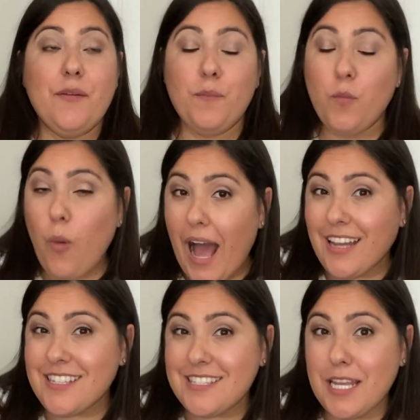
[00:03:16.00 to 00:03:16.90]

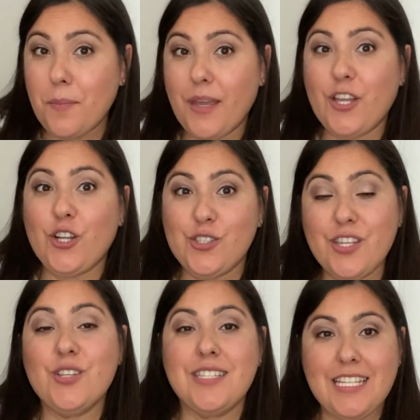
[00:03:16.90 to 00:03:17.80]
While it's steeping,
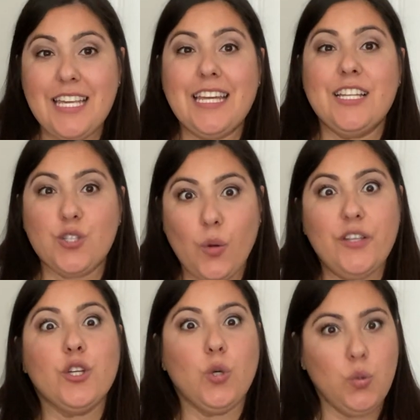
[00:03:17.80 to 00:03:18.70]
you'll see that it's
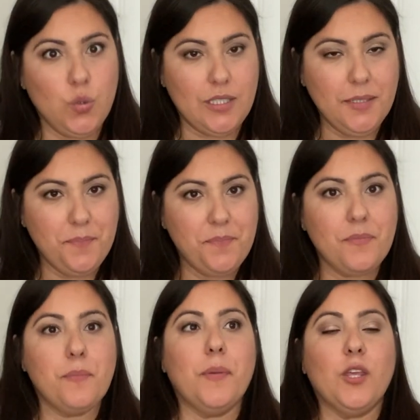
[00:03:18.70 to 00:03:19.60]
going to cool,
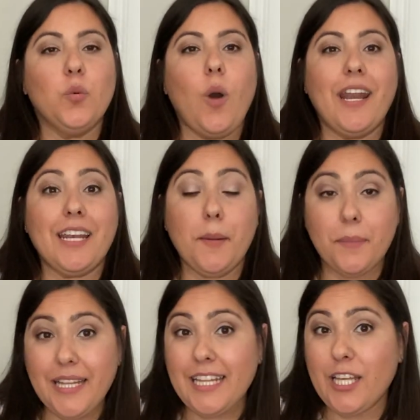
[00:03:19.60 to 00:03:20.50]
but you want it
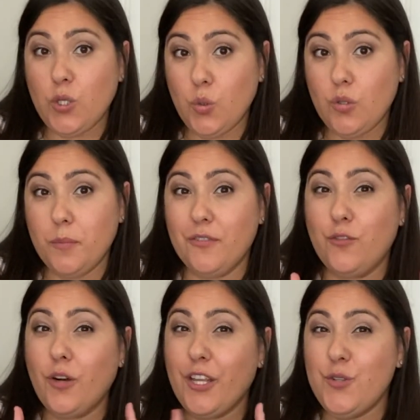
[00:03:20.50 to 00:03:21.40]
completely cool
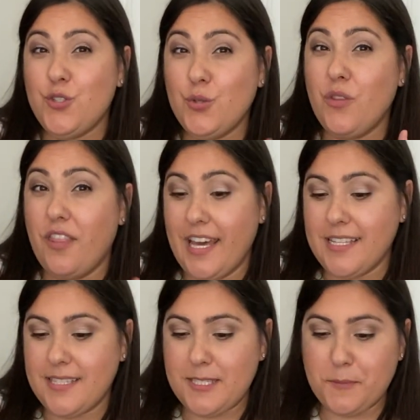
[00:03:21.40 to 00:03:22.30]
before you do
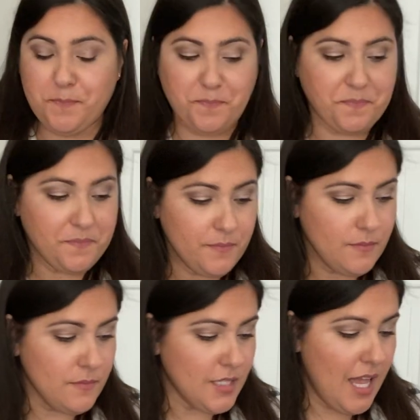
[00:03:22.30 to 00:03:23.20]
this.
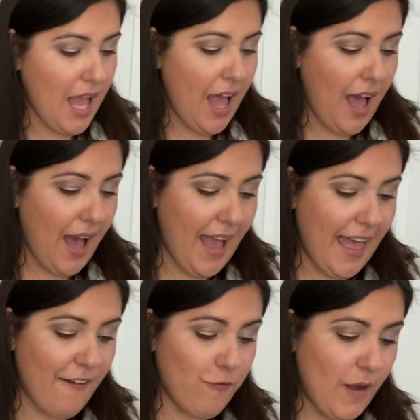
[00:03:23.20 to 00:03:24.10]
I
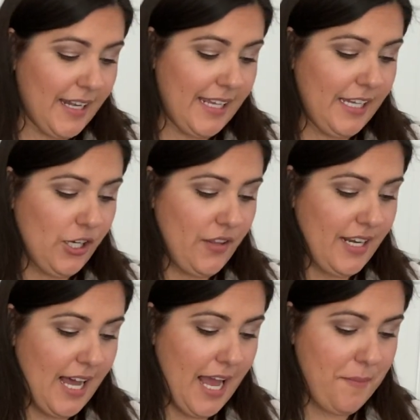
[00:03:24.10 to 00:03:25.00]
have one here
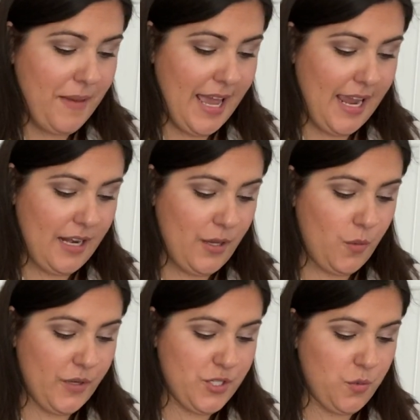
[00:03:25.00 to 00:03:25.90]
that I made,
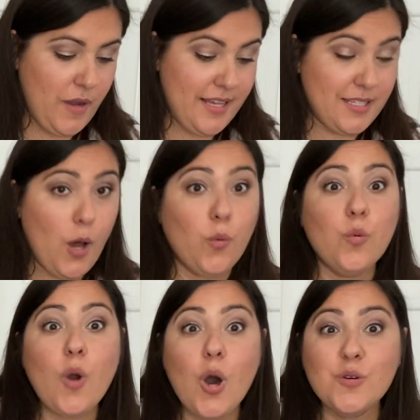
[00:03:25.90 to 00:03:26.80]
which was a
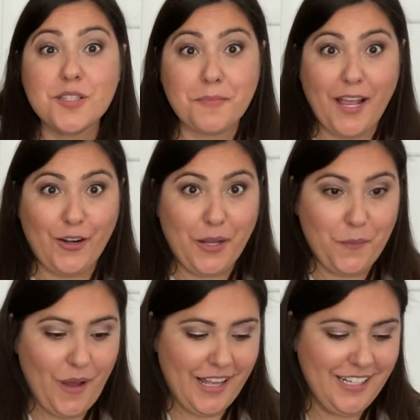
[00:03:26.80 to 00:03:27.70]
rosemary
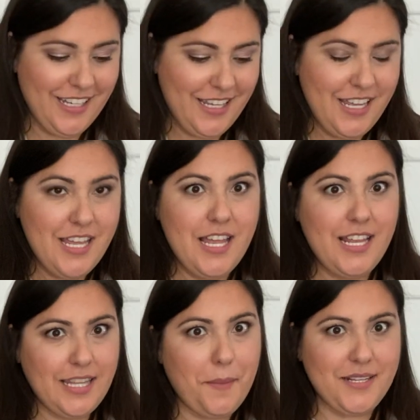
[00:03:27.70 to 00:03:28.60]
one.
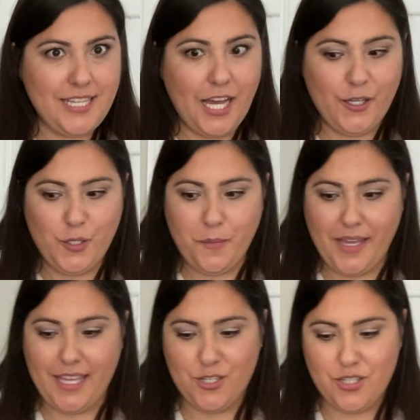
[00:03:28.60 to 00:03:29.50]
Let me tell you,
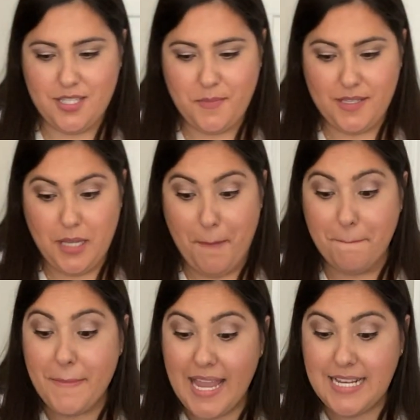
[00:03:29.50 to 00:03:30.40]
my kitchen smells
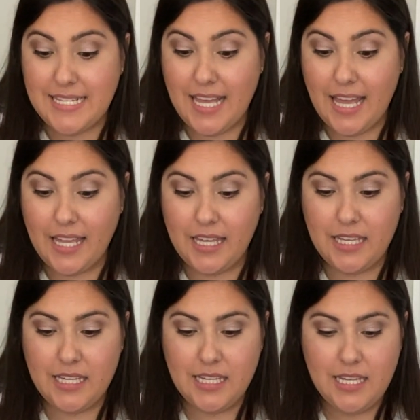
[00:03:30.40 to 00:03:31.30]
amazing.